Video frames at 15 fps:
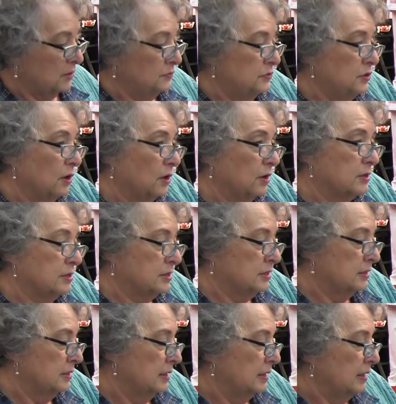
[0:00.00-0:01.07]
of
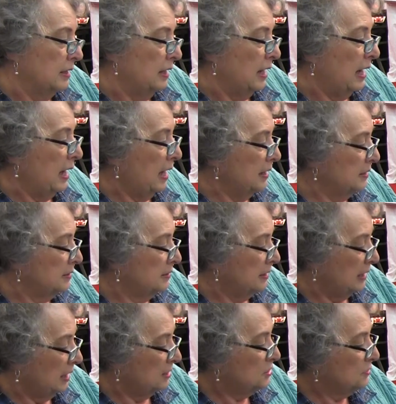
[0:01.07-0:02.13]
darks. And
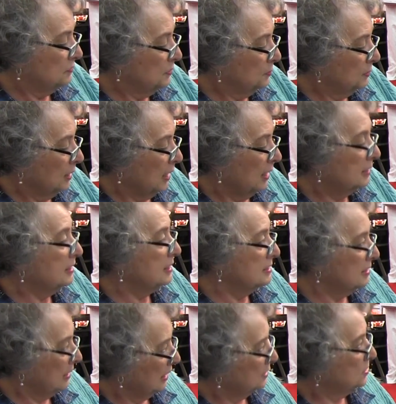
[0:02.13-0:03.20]
the edge of the block
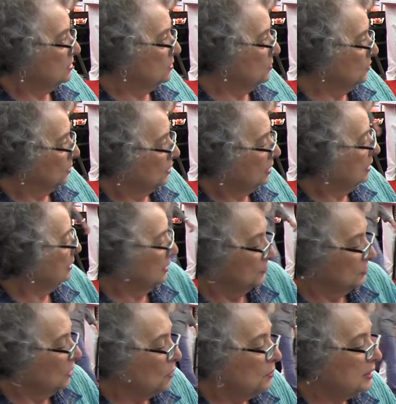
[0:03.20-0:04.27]
is the edge of the work. You
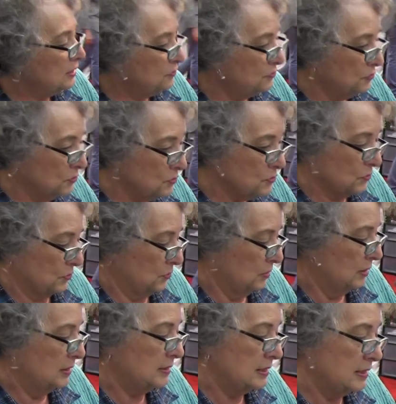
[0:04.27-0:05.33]
never go any further
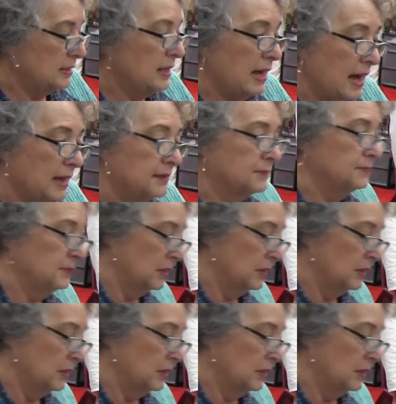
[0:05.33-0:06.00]
than that.